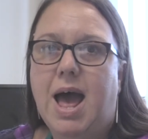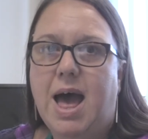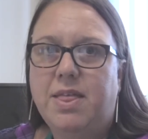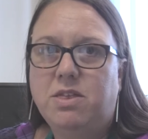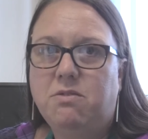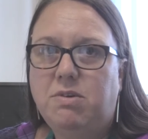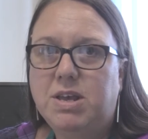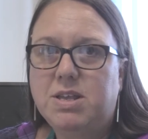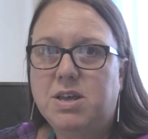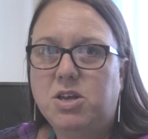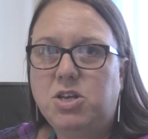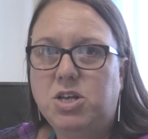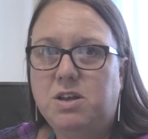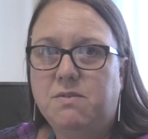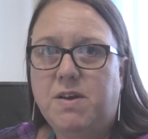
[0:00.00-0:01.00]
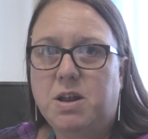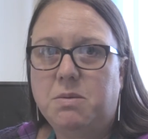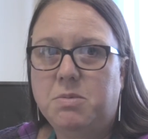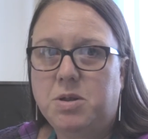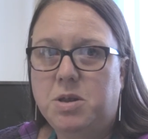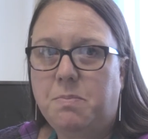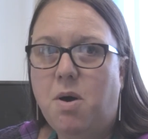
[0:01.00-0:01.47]
and the research and
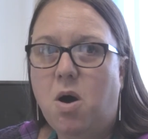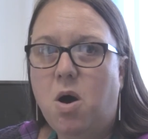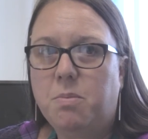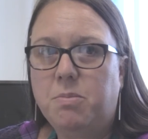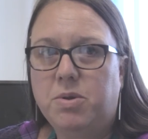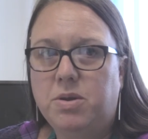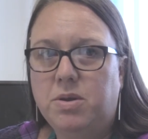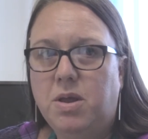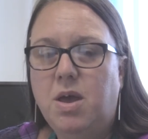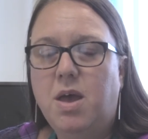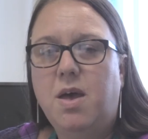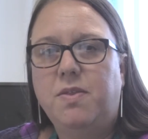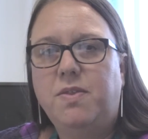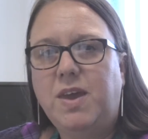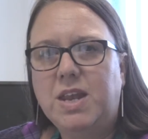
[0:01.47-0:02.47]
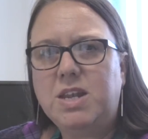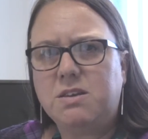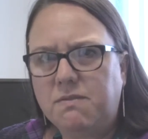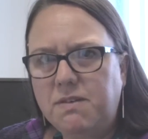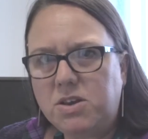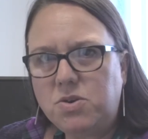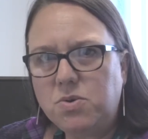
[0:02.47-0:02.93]
development department. The
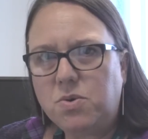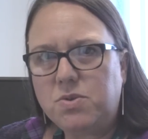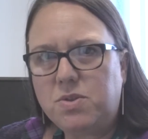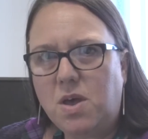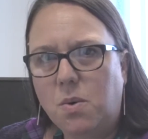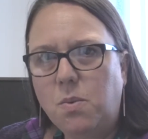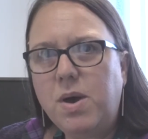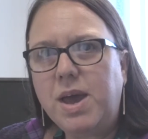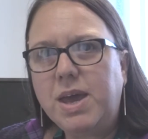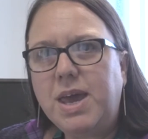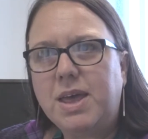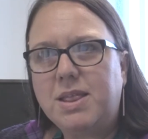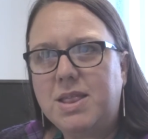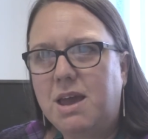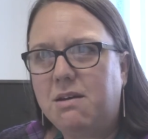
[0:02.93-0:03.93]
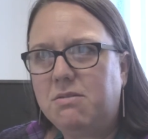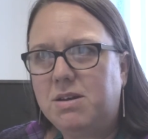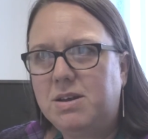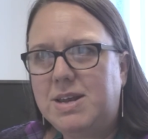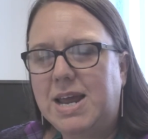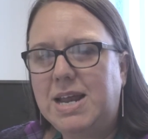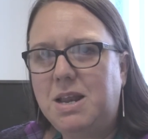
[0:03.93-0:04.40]
individuals that are working there on
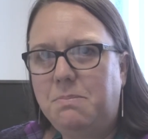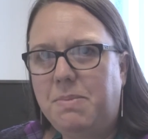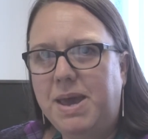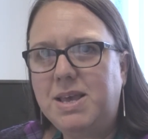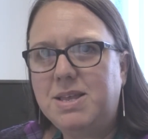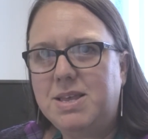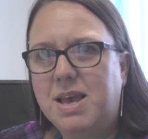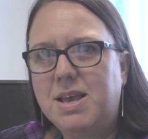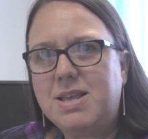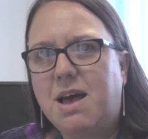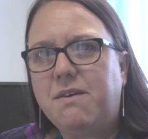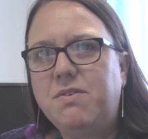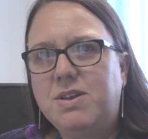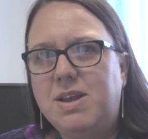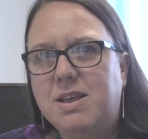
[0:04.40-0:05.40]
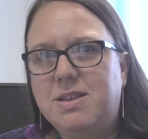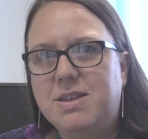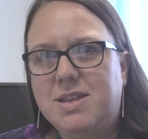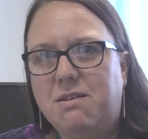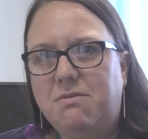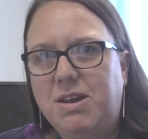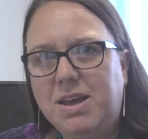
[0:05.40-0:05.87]
a daily basis haven't
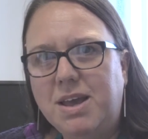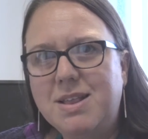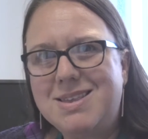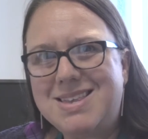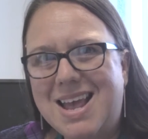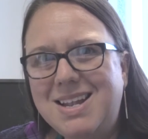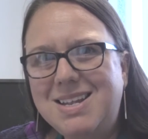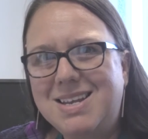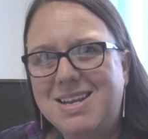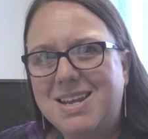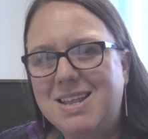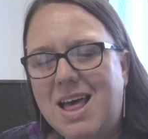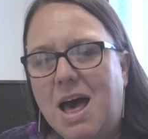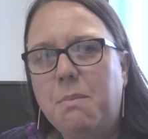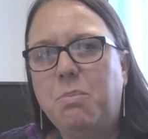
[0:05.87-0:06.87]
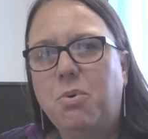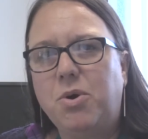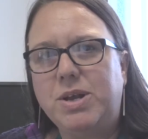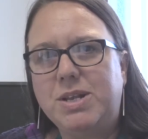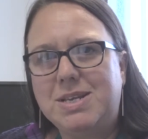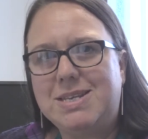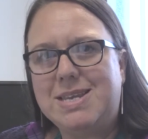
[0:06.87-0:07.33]
necessarily consented at that
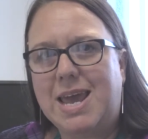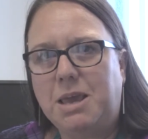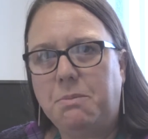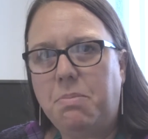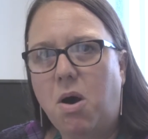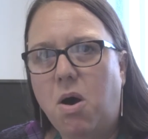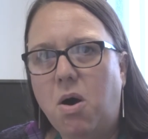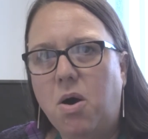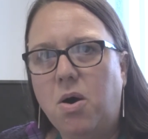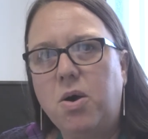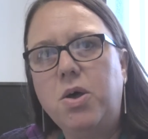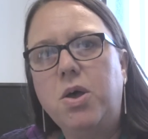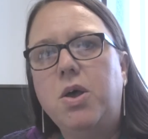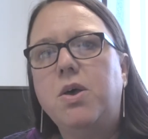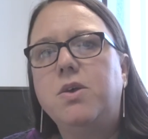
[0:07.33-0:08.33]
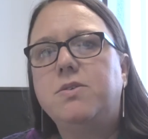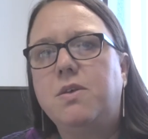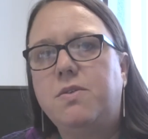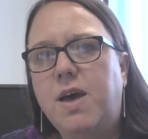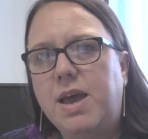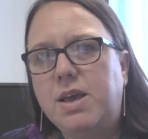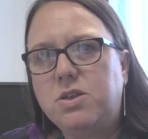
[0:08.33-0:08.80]
point to take part.
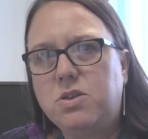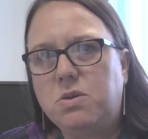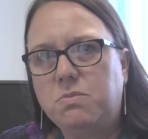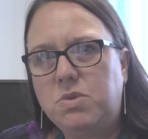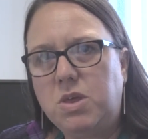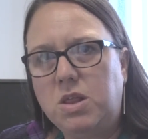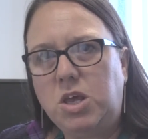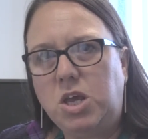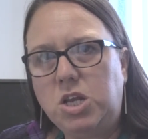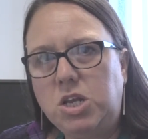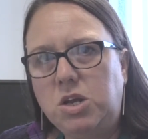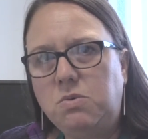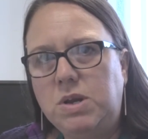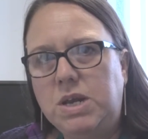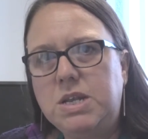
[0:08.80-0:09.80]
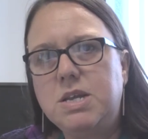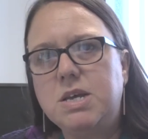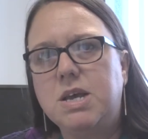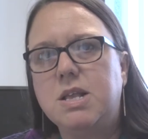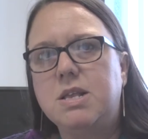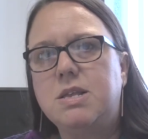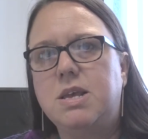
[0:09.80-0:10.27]
So that is something that you do need to
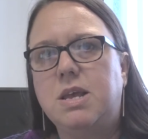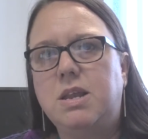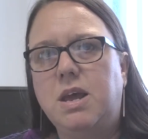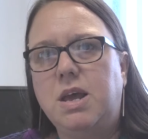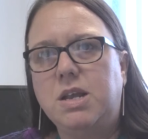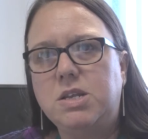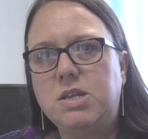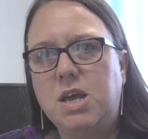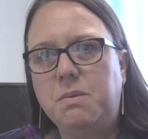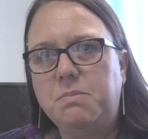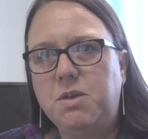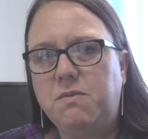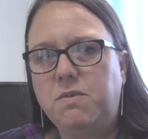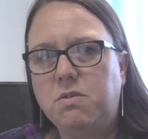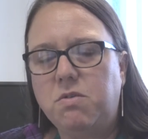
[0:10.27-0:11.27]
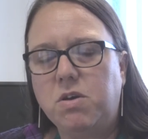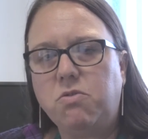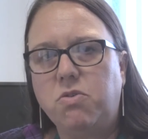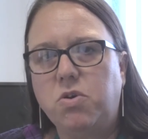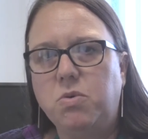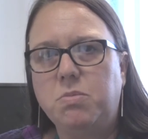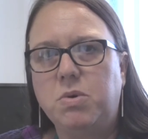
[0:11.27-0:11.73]
consider in terms of your
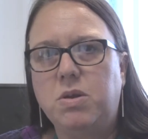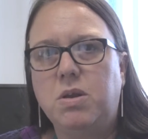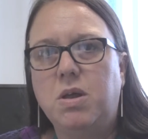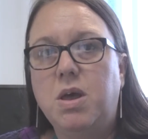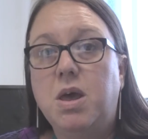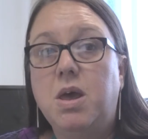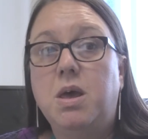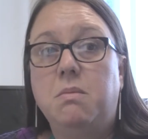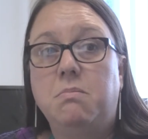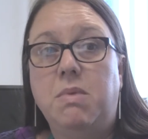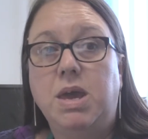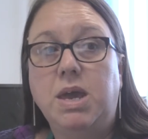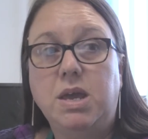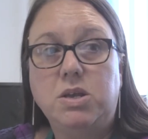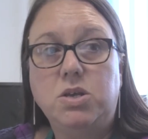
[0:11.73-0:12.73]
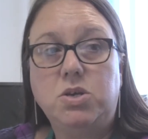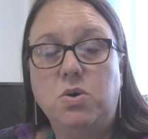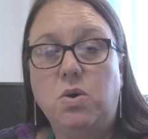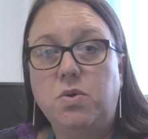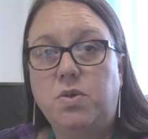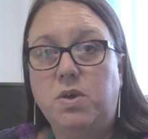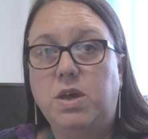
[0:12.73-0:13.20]
recruitment, making
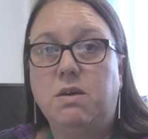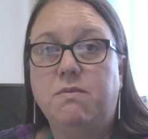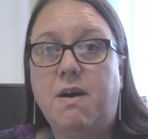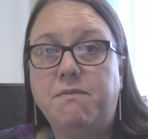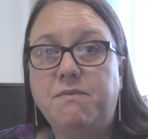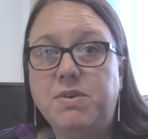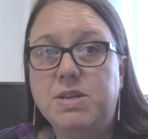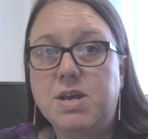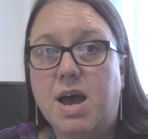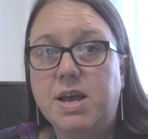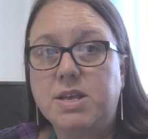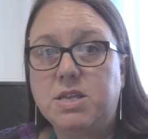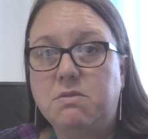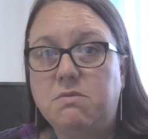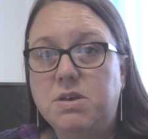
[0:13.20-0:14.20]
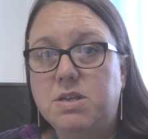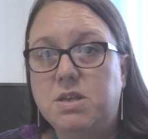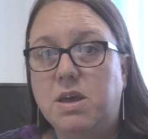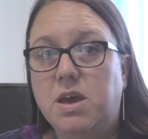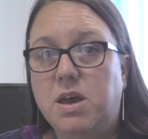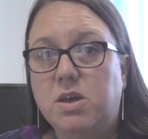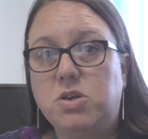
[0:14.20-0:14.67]
sure that you've advertised the
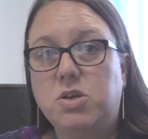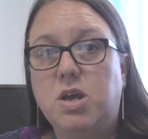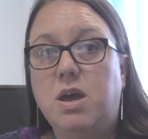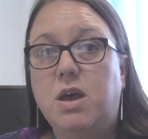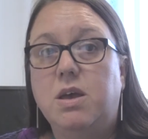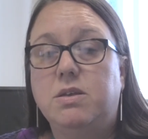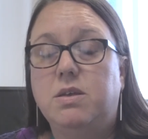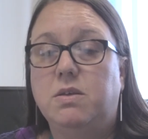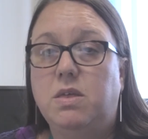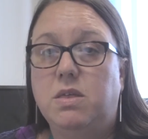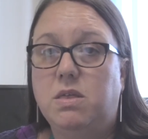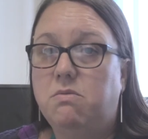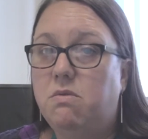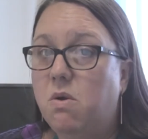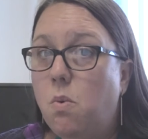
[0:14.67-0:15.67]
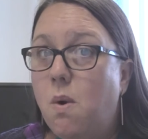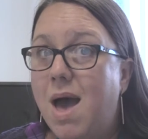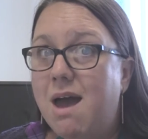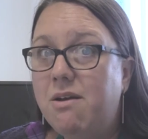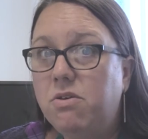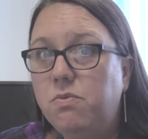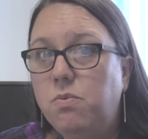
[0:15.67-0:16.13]
research so that they're
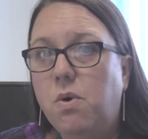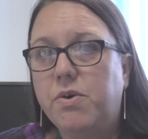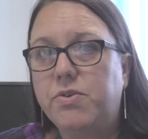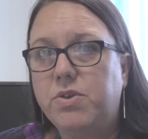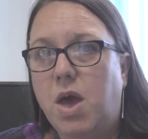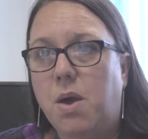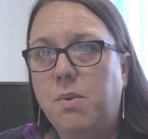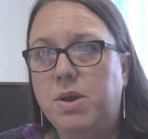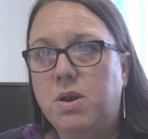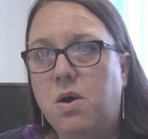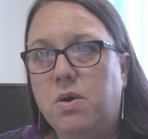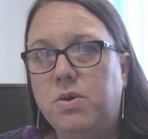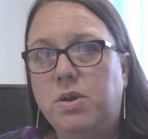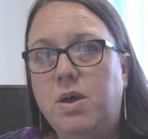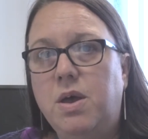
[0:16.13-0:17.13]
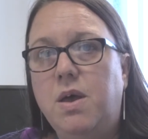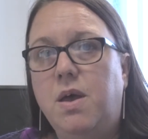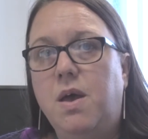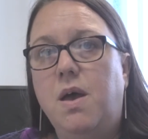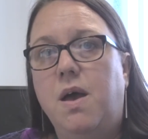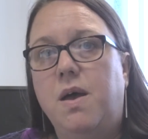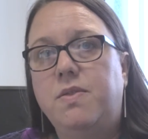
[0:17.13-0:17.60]
aware of what's going on
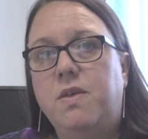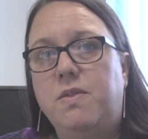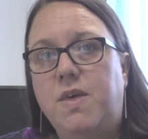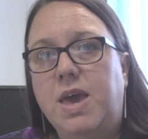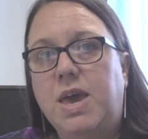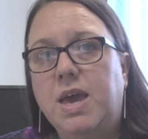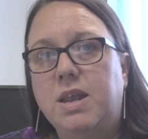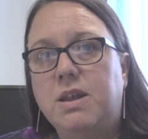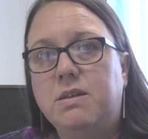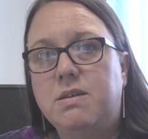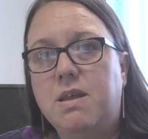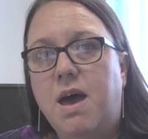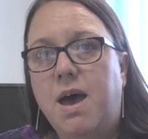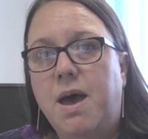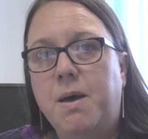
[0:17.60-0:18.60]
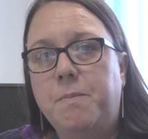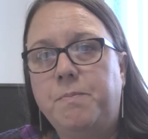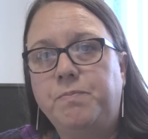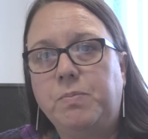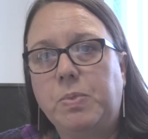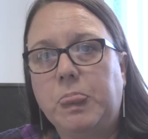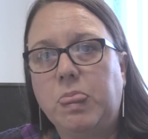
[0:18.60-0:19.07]
and that they can
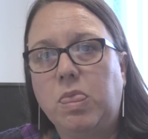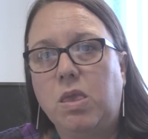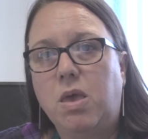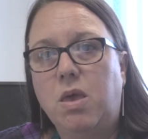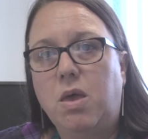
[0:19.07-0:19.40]
um,